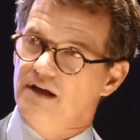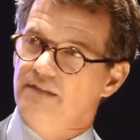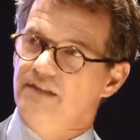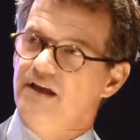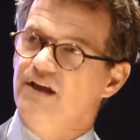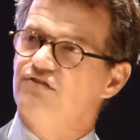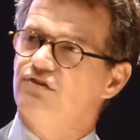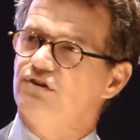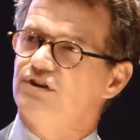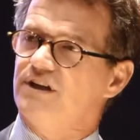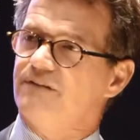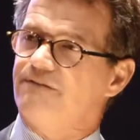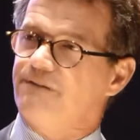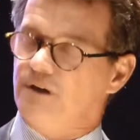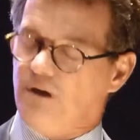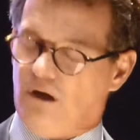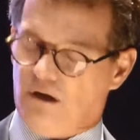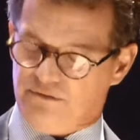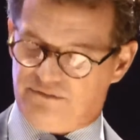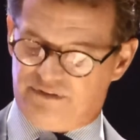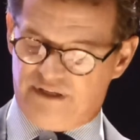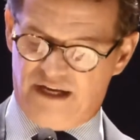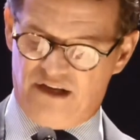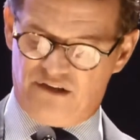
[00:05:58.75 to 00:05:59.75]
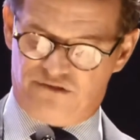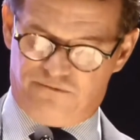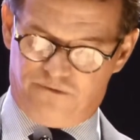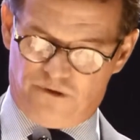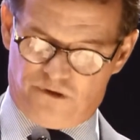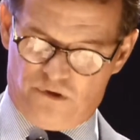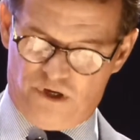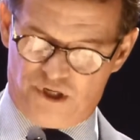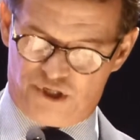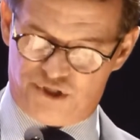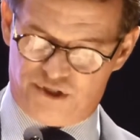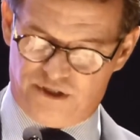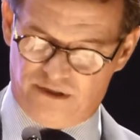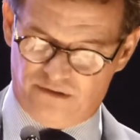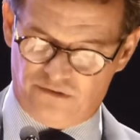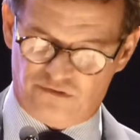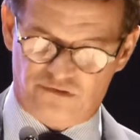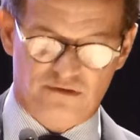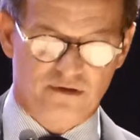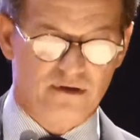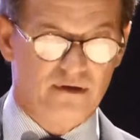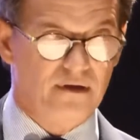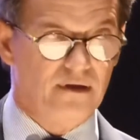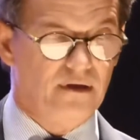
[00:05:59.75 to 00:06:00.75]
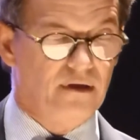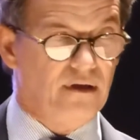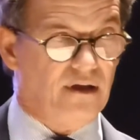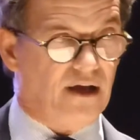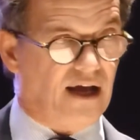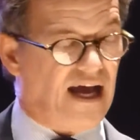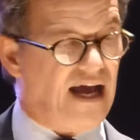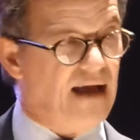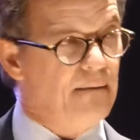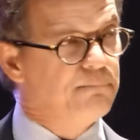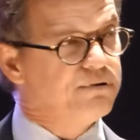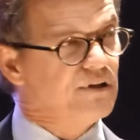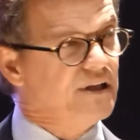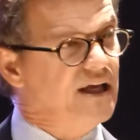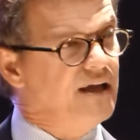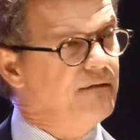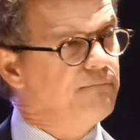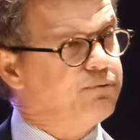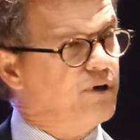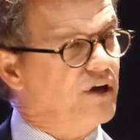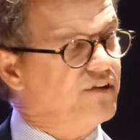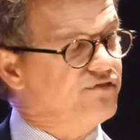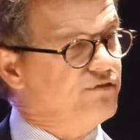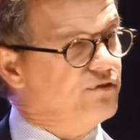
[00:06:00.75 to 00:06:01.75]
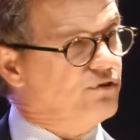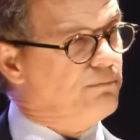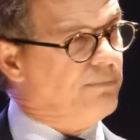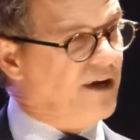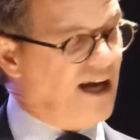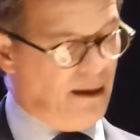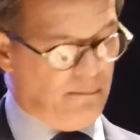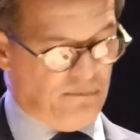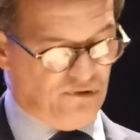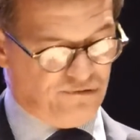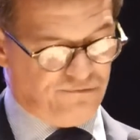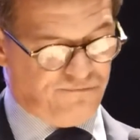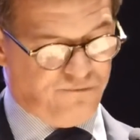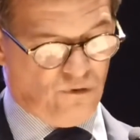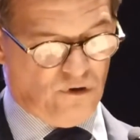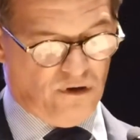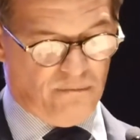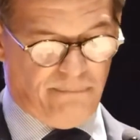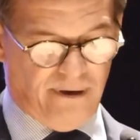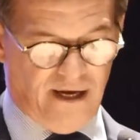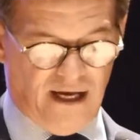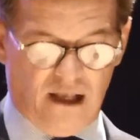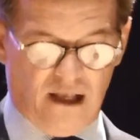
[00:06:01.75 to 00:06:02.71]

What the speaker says: These are difficult days for Christians. I believe President Obama's foreign